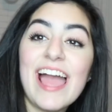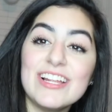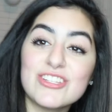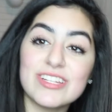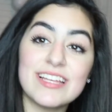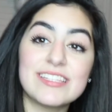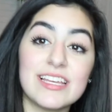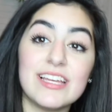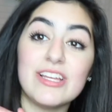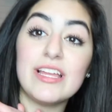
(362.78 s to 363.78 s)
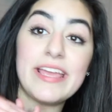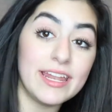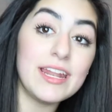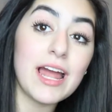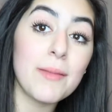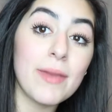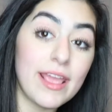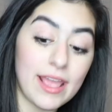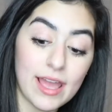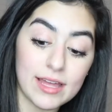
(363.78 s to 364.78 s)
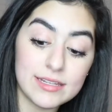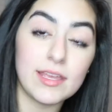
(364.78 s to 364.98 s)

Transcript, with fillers: and Janessa hid it out of my hand.